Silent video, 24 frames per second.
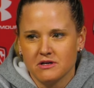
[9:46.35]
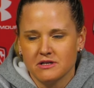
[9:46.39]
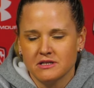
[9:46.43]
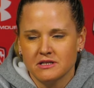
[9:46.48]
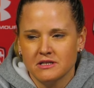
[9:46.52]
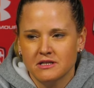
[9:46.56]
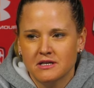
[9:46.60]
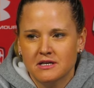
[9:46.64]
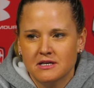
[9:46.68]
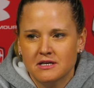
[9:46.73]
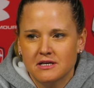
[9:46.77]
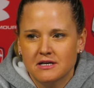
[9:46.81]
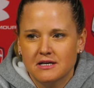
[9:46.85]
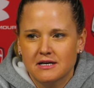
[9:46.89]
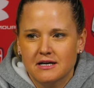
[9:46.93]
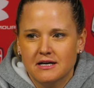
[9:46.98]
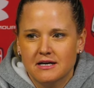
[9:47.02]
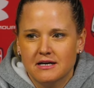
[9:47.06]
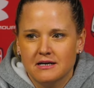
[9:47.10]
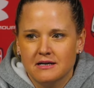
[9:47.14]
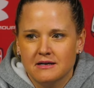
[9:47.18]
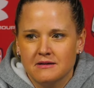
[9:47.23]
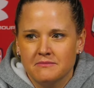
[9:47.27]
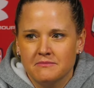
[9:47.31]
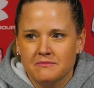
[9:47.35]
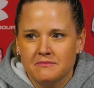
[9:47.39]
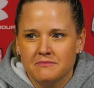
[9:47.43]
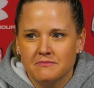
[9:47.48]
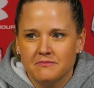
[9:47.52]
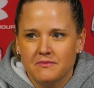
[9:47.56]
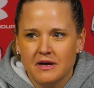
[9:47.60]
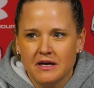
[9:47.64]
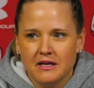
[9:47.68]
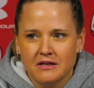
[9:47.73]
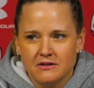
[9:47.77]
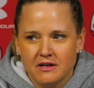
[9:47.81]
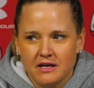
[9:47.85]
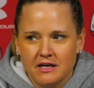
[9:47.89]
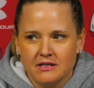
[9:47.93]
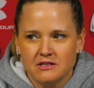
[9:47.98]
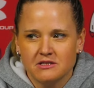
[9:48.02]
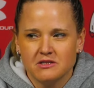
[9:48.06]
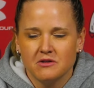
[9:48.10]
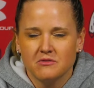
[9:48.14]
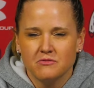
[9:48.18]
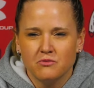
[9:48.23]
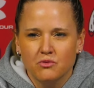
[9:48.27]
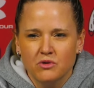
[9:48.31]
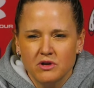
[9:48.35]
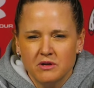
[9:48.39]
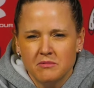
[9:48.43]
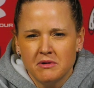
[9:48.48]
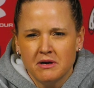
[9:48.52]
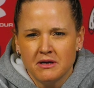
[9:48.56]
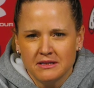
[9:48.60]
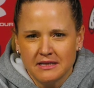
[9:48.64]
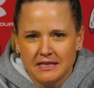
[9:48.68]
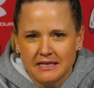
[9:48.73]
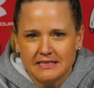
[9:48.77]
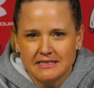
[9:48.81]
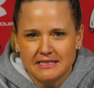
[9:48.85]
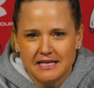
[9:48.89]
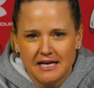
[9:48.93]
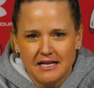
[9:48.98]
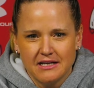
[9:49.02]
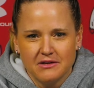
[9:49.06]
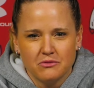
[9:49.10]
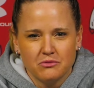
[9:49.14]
And to rebound like that,